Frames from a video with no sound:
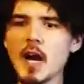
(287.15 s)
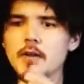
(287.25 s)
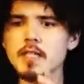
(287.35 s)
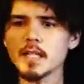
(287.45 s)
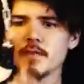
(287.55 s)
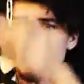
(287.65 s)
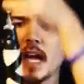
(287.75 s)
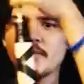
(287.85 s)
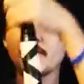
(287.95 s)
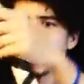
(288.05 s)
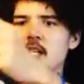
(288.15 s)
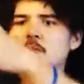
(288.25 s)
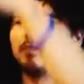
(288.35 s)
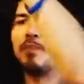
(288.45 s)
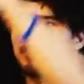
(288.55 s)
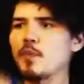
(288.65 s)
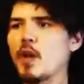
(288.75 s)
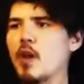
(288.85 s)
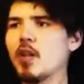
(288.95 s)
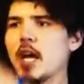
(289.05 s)
I always think of a knife because
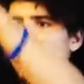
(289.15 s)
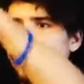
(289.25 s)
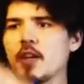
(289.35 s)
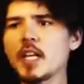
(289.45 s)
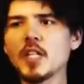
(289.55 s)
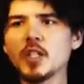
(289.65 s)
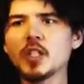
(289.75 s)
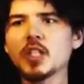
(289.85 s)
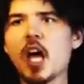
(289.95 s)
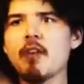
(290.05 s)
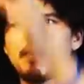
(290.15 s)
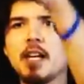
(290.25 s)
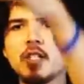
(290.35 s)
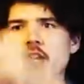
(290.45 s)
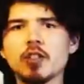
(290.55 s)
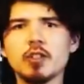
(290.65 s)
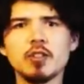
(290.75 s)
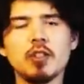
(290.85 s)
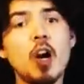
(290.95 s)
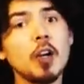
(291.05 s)
like the killer's knife
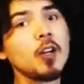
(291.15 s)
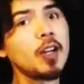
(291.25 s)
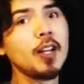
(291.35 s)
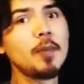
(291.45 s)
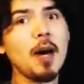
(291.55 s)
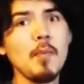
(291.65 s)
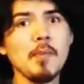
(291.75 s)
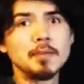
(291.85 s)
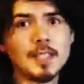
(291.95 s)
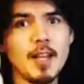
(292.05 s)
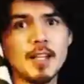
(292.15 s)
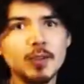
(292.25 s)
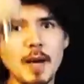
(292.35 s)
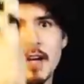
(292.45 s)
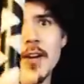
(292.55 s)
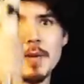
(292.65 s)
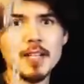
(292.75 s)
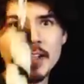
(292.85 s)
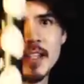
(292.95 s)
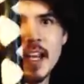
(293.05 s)
is longer on the bottom, and that is back grip, and
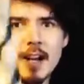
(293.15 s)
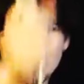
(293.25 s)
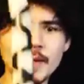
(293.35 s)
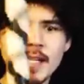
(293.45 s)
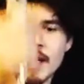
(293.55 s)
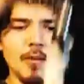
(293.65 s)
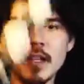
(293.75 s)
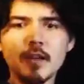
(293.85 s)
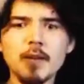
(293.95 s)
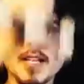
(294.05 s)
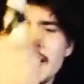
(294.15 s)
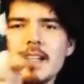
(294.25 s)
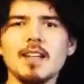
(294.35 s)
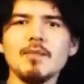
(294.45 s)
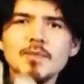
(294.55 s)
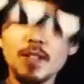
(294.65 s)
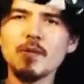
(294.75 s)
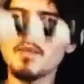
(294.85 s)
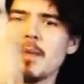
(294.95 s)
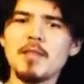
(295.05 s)
you can like, you know, you
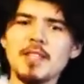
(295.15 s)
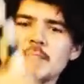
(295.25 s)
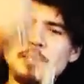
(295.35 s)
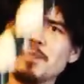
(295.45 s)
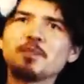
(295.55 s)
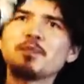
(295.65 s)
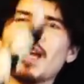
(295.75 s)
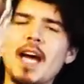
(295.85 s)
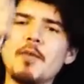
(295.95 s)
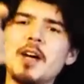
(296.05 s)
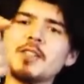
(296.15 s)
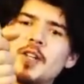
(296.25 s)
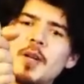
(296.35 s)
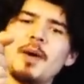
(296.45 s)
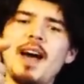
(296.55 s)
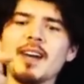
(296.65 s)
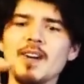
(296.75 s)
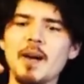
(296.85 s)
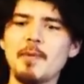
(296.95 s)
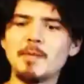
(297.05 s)
remember this. Anyways, you're in a back
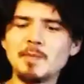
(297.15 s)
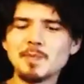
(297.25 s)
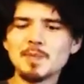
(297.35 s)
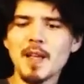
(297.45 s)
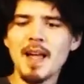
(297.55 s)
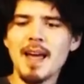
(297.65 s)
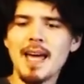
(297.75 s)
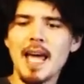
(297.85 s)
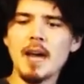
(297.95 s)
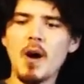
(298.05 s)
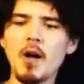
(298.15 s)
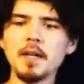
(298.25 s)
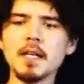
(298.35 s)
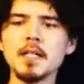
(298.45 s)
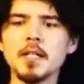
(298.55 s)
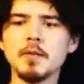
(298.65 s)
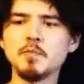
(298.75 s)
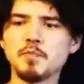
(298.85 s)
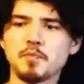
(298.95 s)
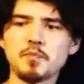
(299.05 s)
grip, and all you're going to
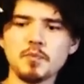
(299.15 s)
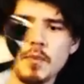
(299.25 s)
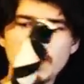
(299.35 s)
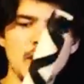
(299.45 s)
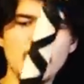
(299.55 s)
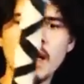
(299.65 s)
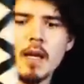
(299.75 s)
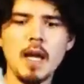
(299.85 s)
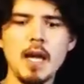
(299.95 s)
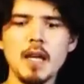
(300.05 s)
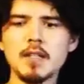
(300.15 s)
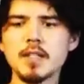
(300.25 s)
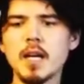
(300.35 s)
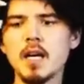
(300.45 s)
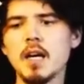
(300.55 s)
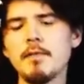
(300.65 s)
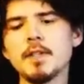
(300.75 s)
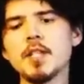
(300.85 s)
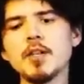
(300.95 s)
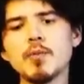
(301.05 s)
do is uh, if
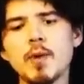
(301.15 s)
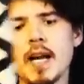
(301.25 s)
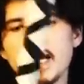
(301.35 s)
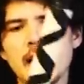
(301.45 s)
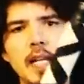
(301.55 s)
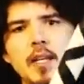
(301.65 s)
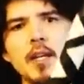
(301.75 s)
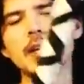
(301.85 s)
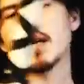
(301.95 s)
it's in your right hand, you're